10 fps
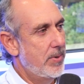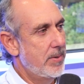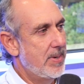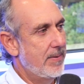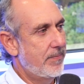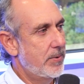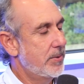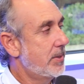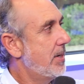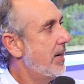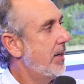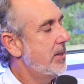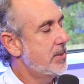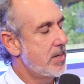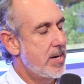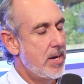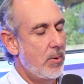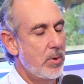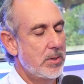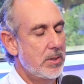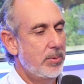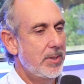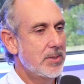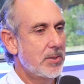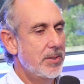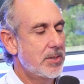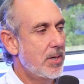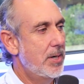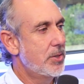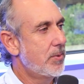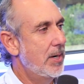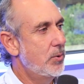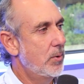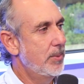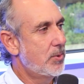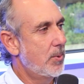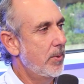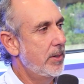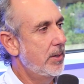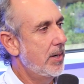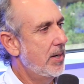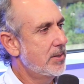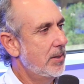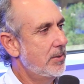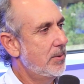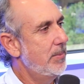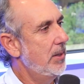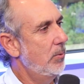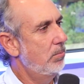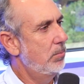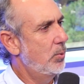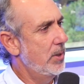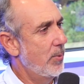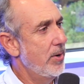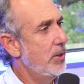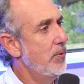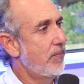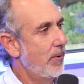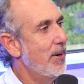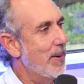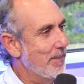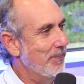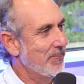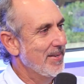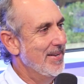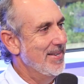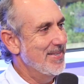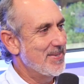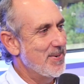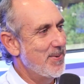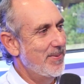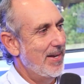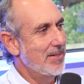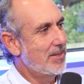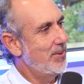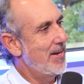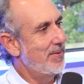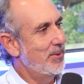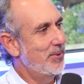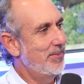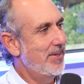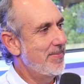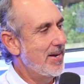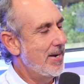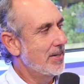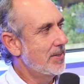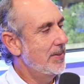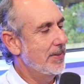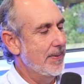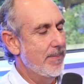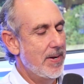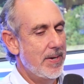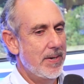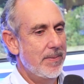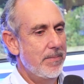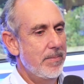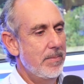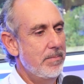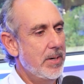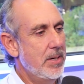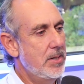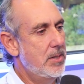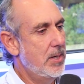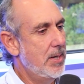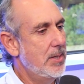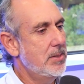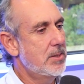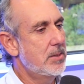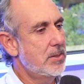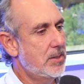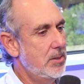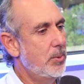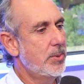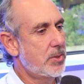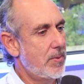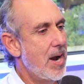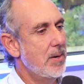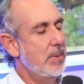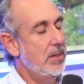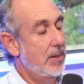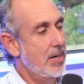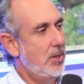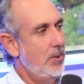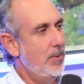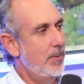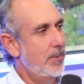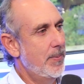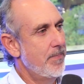one of my first days, I worked at a place called Scottish Rite Dormitory, and a guy said to me, "Boy, where are you from?" So I still have a little bit of my accent, but it does still strike me like you